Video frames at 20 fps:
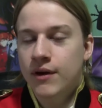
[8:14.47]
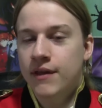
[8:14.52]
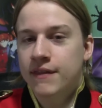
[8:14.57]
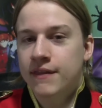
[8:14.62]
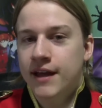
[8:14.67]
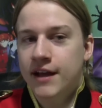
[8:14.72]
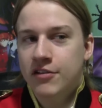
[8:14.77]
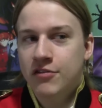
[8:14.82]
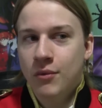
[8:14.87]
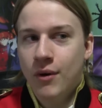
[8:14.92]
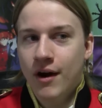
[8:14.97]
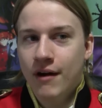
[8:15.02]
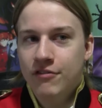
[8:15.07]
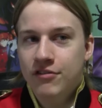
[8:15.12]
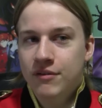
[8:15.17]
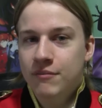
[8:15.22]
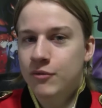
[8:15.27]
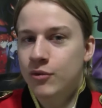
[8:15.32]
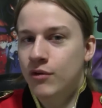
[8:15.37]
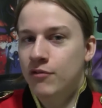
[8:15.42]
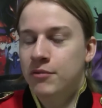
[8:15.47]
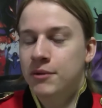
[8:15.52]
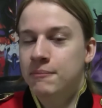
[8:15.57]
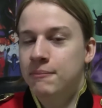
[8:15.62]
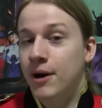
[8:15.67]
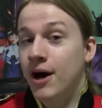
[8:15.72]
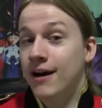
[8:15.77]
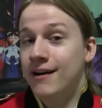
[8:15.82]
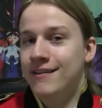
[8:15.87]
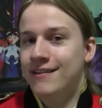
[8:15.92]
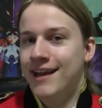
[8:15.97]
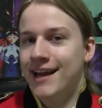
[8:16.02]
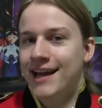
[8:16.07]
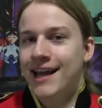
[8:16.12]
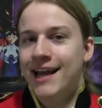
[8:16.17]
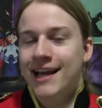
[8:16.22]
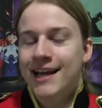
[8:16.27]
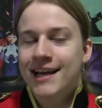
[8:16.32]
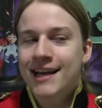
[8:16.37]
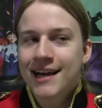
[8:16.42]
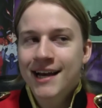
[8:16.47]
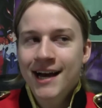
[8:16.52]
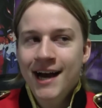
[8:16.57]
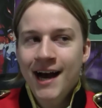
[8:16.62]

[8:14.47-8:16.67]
And that's where I seem to have been bottlenecking.